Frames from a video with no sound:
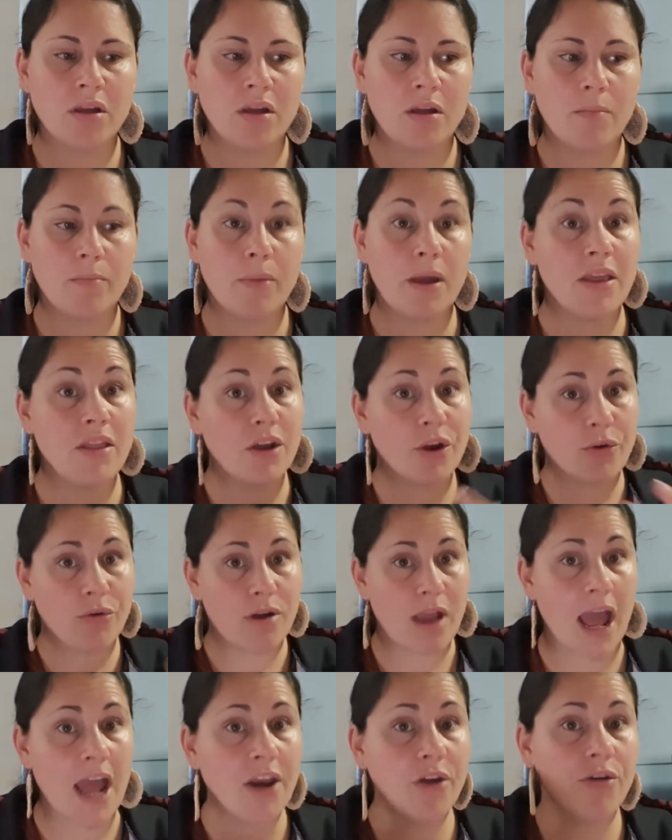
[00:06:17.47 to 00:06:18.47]
be the
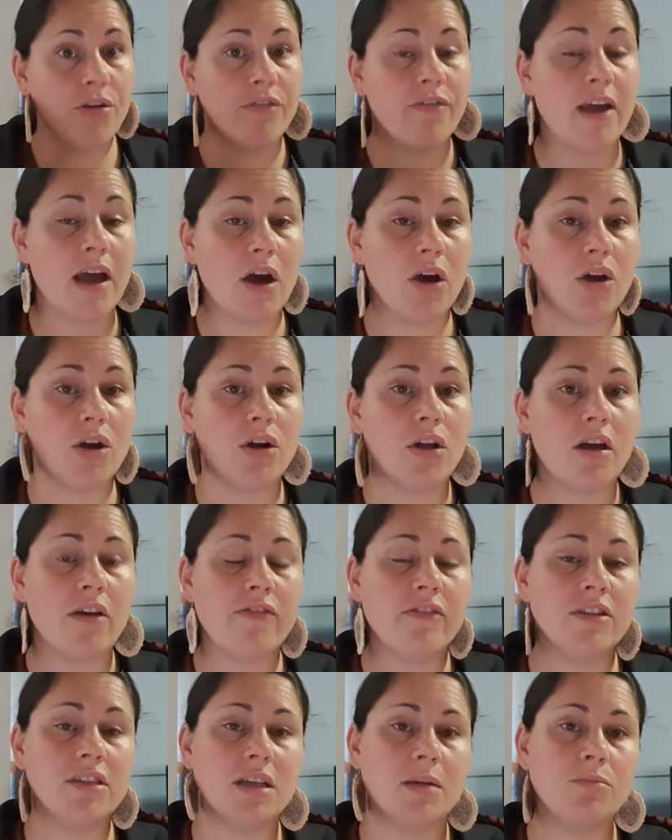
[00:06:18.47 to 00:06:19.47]
creator of our own life,
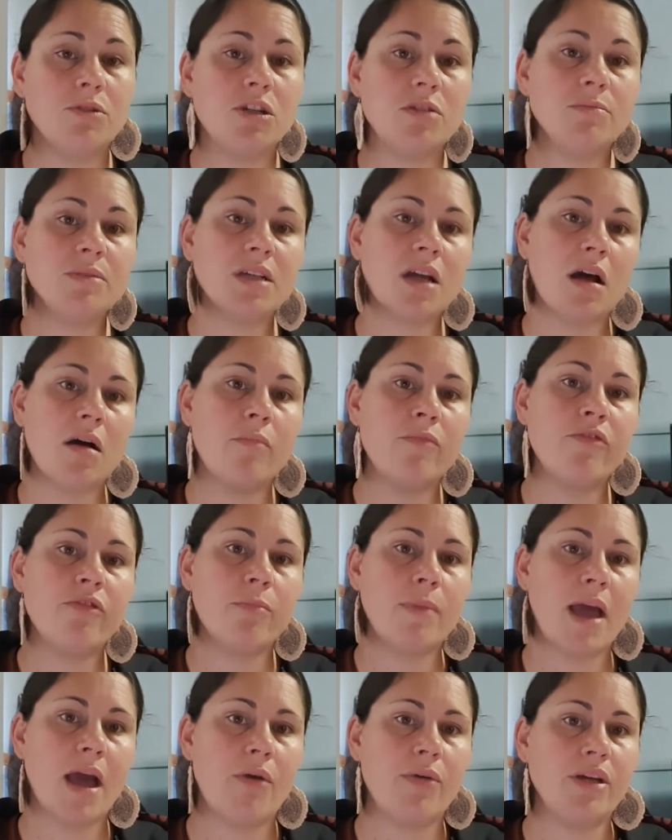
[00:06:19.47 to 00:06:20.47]
has sometimes come from
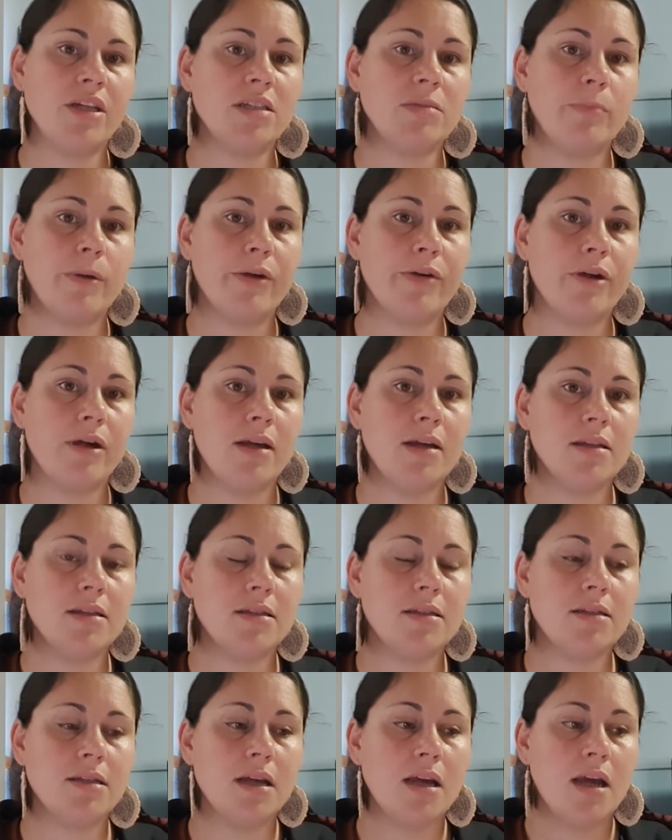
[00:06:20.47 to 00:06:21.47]
our
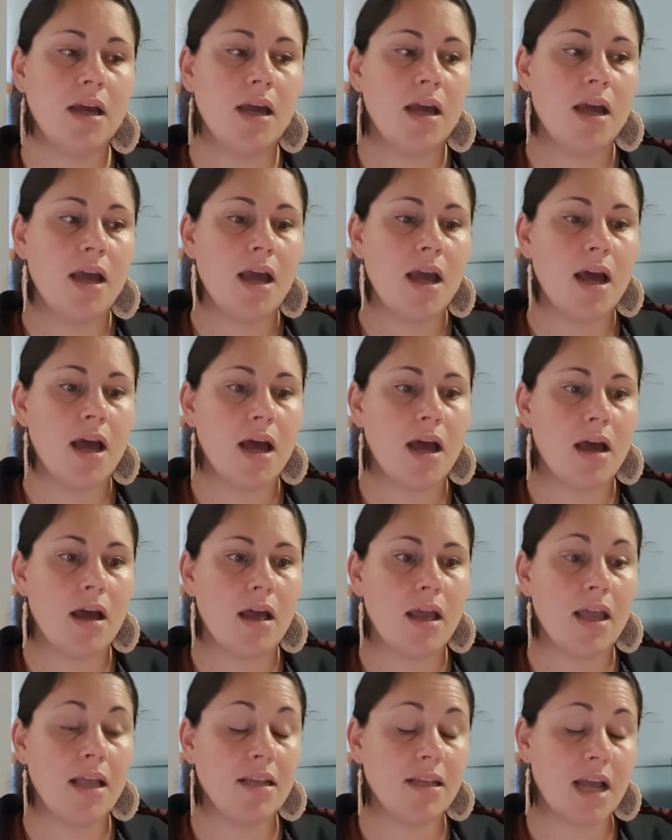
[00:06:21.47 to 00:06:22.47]
experience.
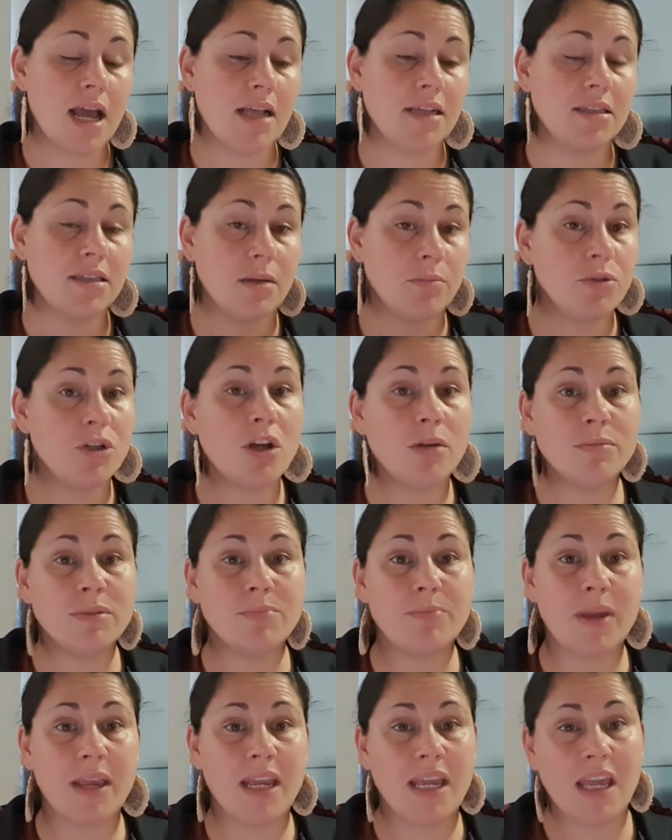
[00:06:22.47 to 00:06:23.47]
It has sometimes
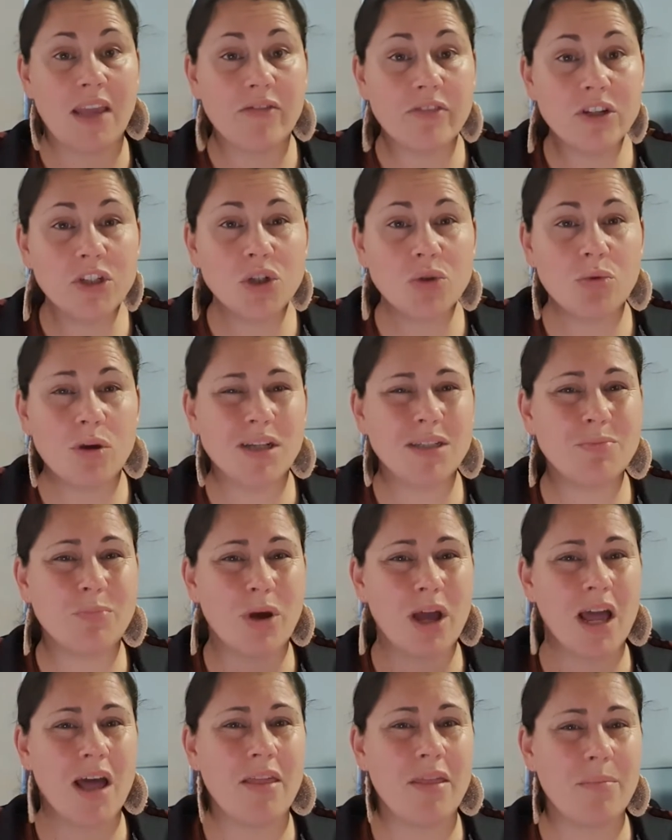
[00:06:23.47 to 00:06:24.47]
been given to us
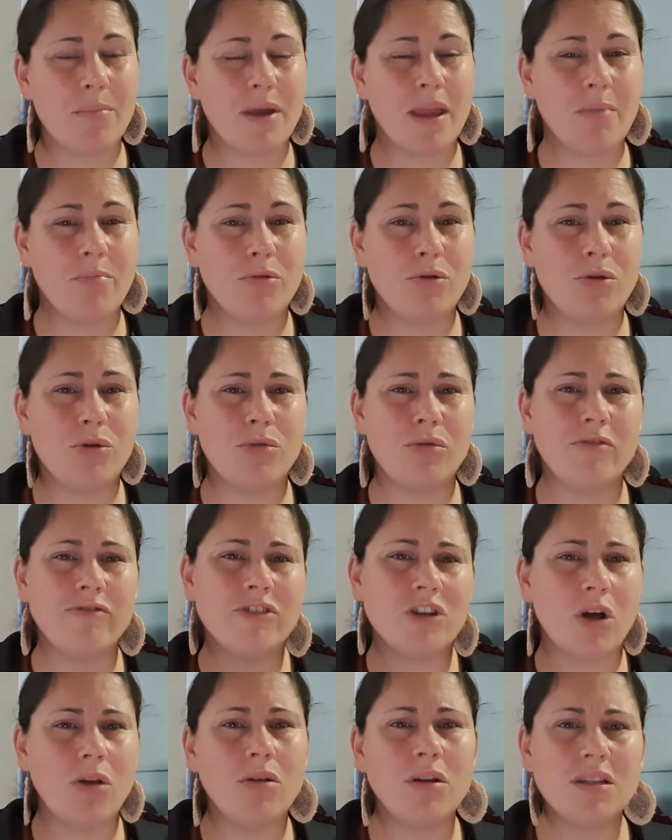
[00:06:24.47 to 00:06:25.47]
by other people who have
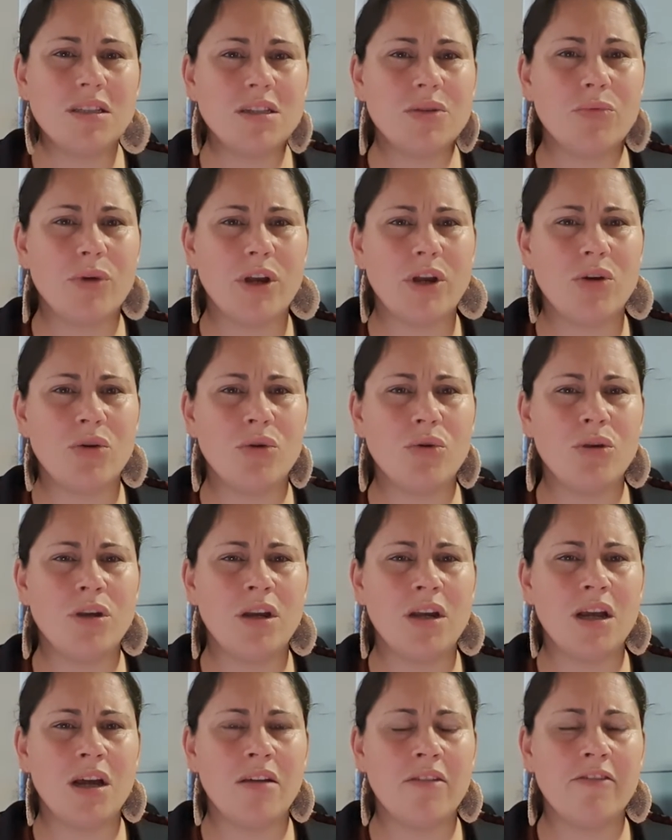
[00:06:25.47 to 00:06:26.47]
told us that we're not good
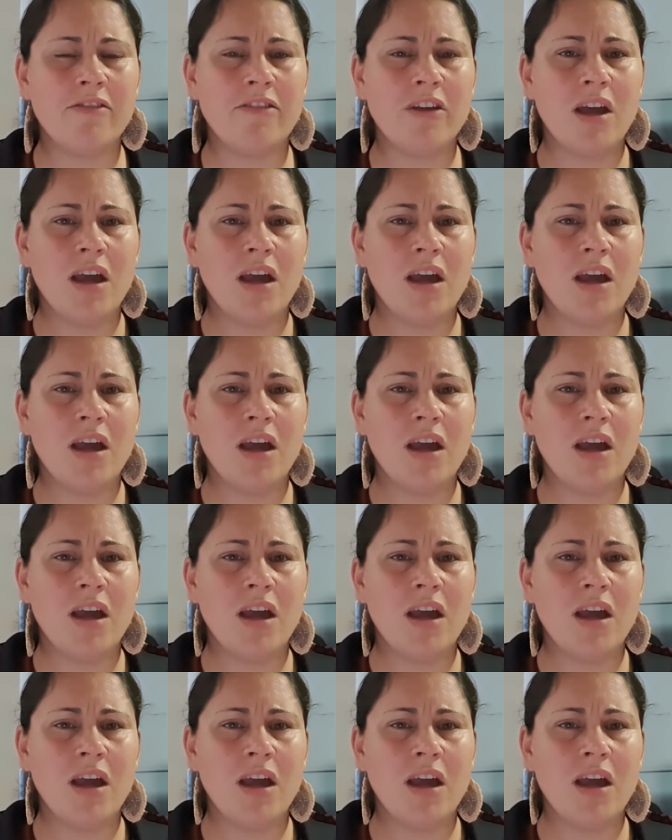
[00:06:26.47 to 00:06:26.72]
enough.